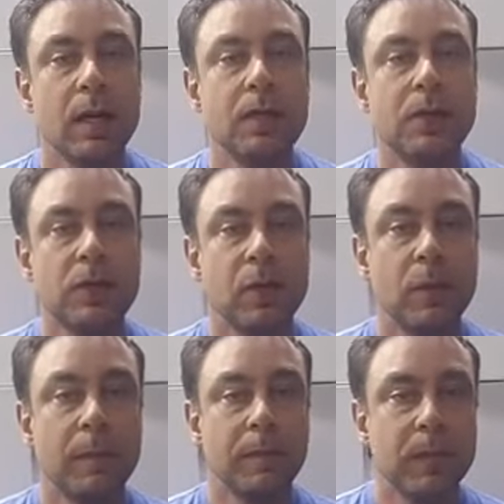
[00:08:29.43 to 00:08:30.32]

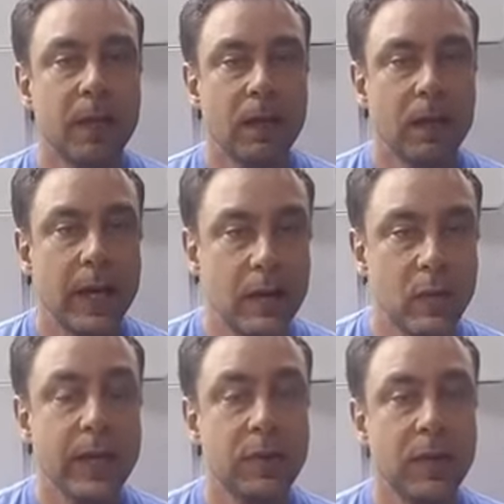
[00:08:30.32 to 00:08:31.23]
So in
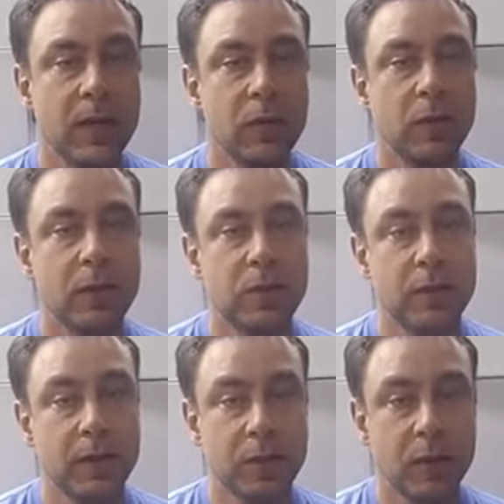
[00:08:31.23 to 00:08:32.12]
weight training, you could
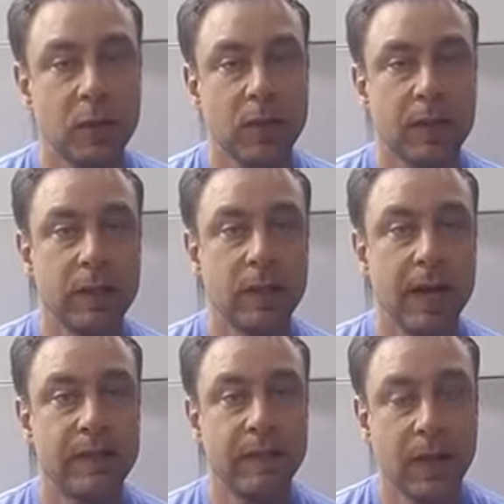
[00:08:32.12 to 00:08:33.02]
structure your workout that you
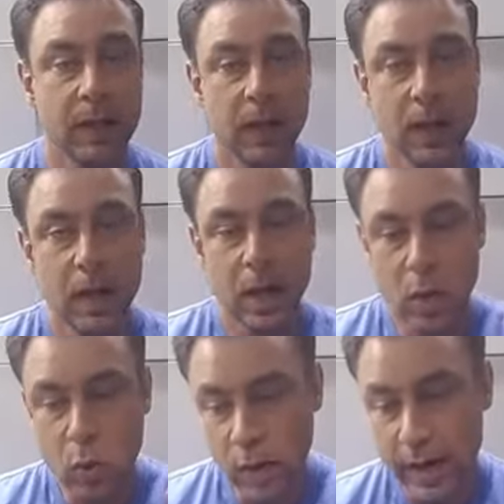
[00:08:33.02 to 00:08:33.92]
have like
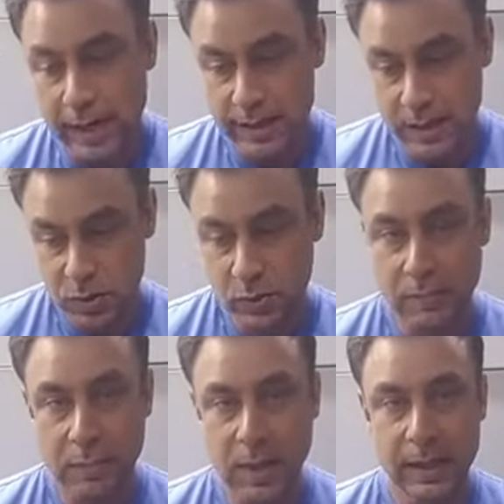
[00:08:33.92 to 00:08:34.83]
one exercise or
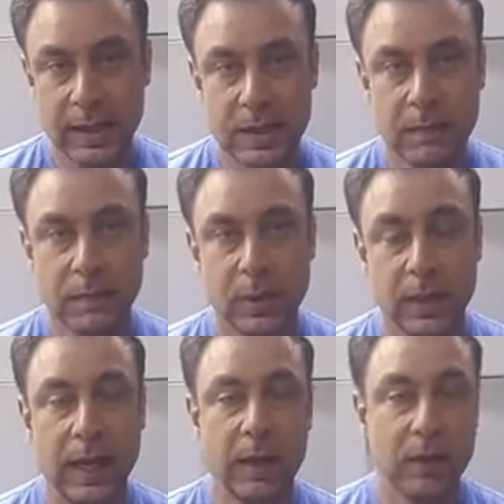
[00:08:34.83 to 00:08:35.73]
one block that's
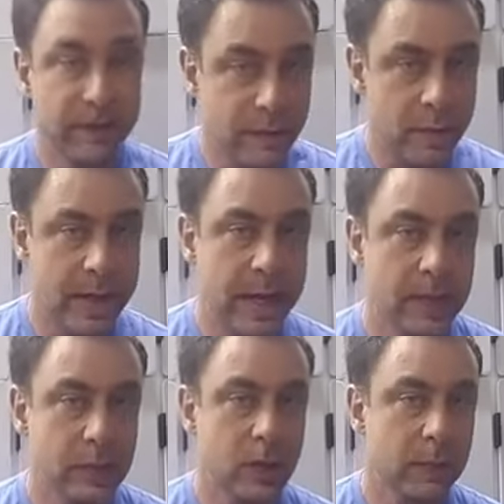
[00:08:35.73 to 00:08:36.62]
important, like your 4
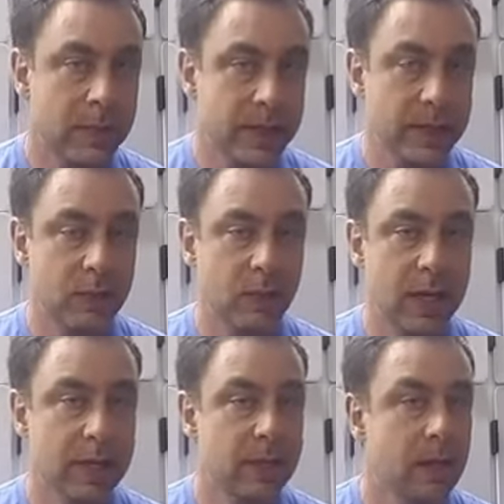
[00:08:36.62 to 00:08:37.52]
mechanical drop sets or
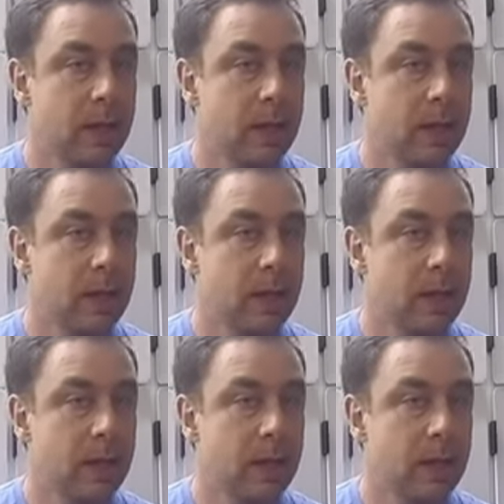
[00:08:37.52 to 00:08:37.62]
like